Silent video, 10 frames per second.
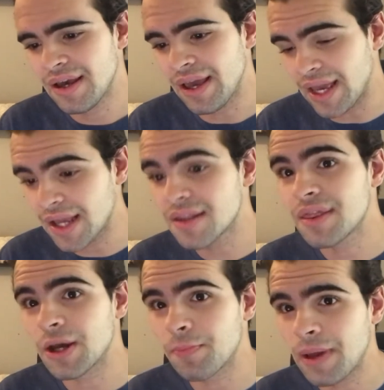And
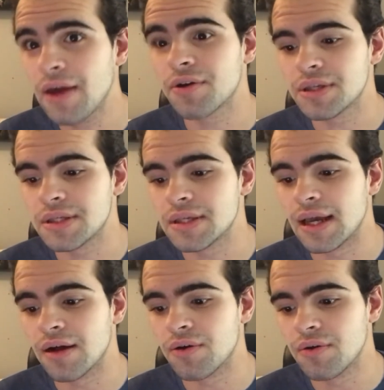they're parents
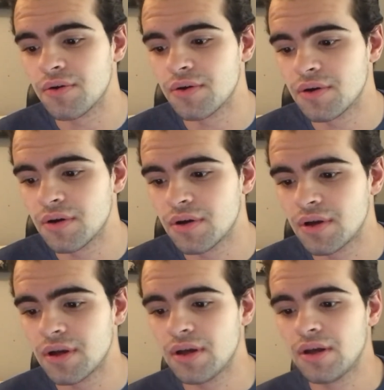now.
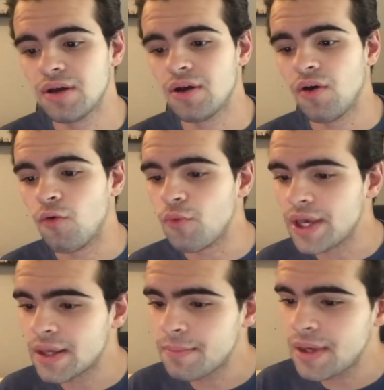We Can